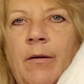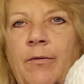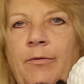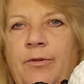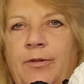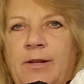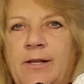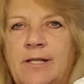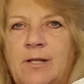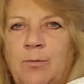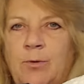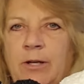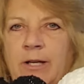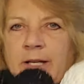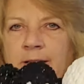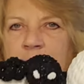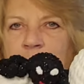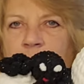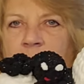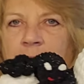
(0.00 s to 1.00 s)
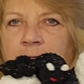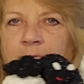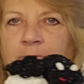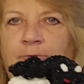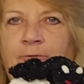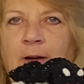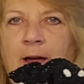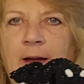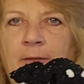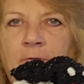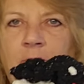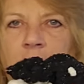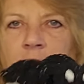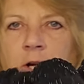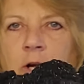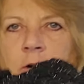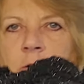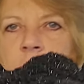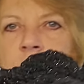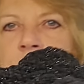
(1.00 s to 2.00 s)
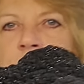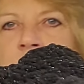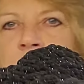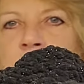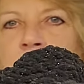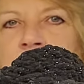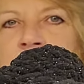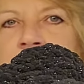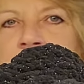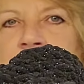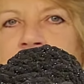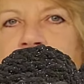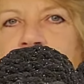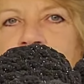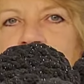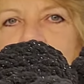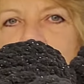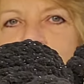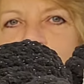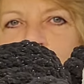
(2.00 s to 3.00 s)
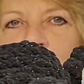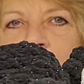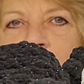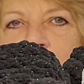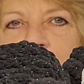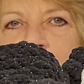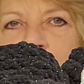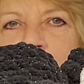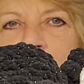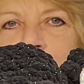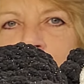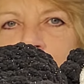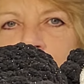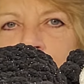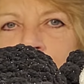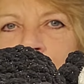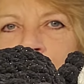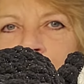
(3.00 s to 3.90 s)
This one is my favorite ghost holding a little spider.